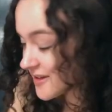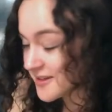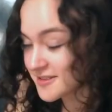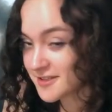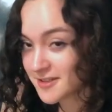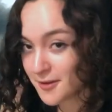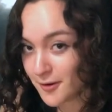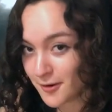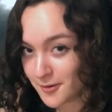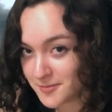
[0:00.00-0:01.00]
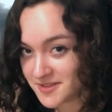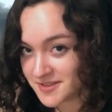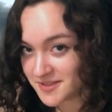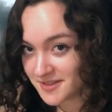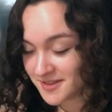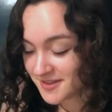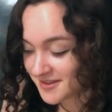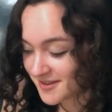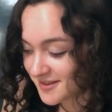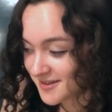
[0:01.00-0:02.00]
I did the arms.
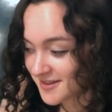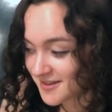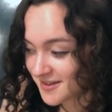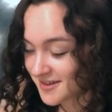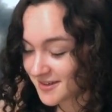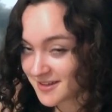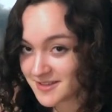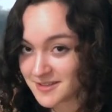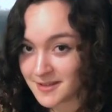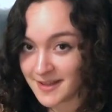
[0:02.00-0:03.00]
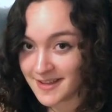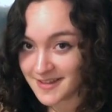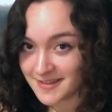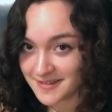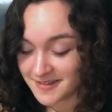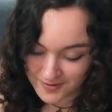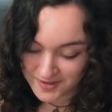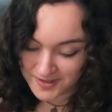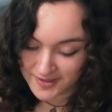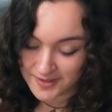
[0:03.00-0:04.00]
It's late,
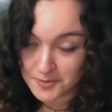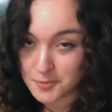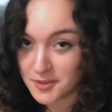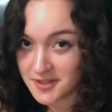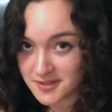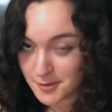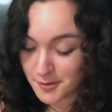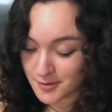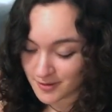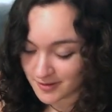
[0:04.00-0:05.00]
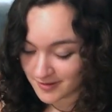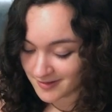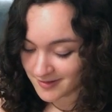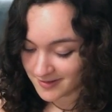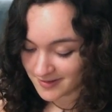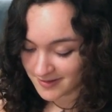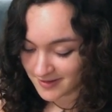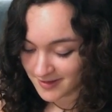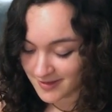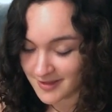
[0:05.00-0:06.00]
but it's all good.
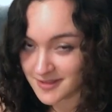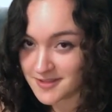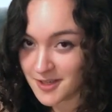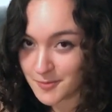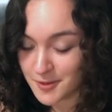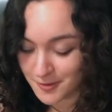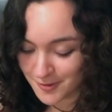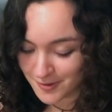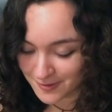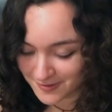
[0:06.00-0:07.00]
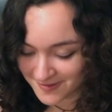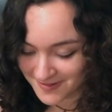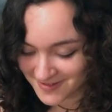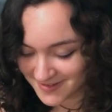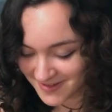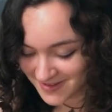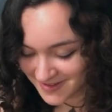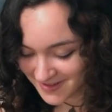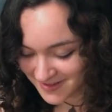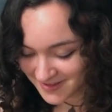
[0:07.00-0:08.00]
It's coming along,
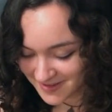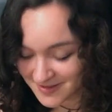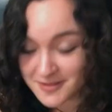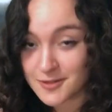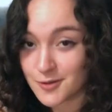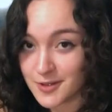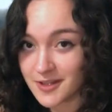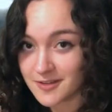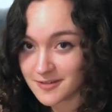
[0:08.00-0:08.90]
slowly.